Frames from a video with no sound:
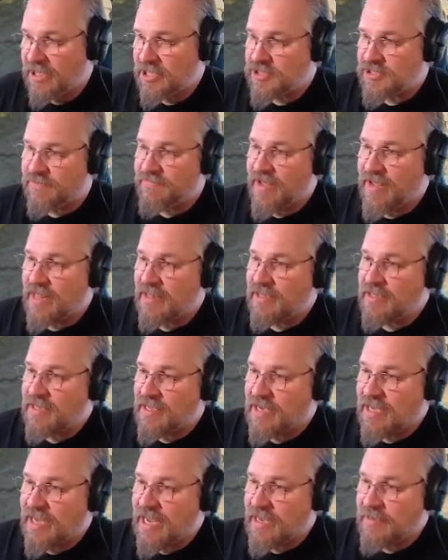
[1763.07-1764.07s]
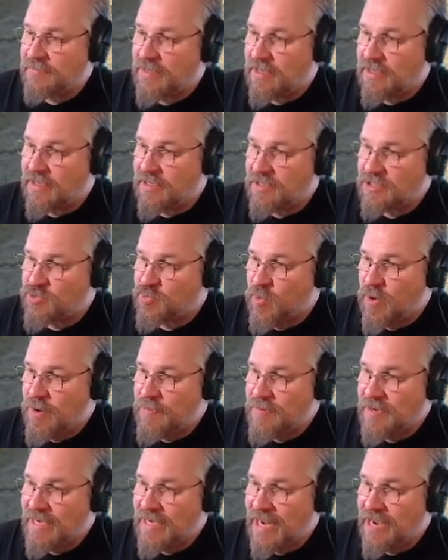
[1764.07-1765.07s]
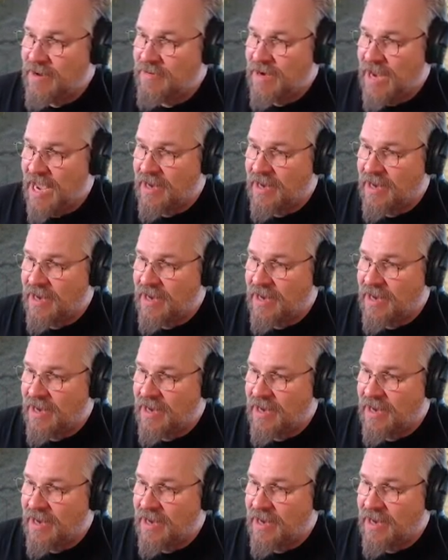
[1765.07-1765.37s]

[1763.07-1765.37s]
valley that came sweeping down